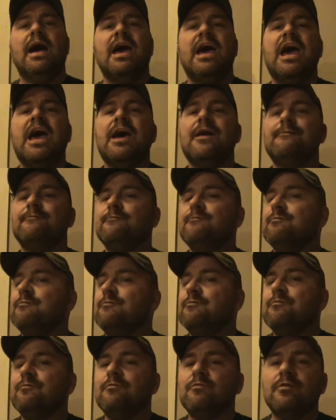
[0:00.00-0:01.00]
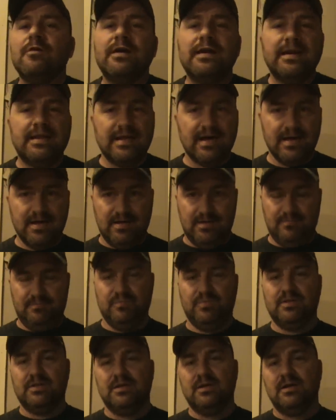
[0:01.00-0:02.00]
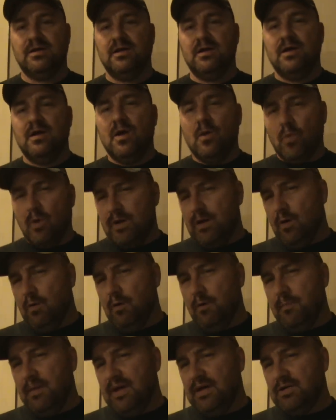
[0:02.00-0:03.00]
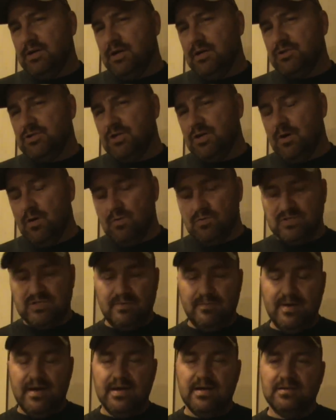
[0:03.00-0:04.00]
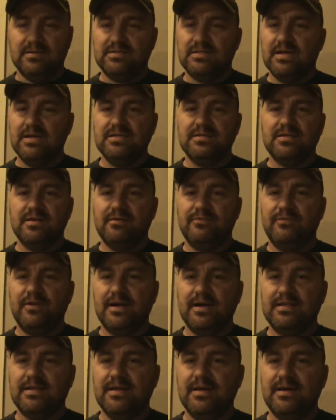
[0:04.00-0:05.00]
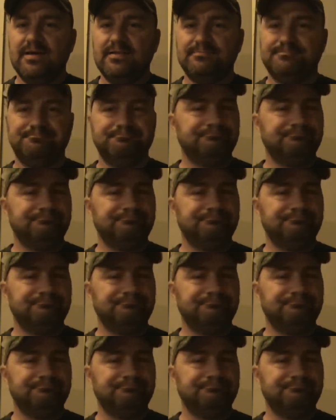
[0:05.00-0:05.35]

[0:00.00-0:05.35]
Every time we go to a big gun show, somebody will say stuff like that.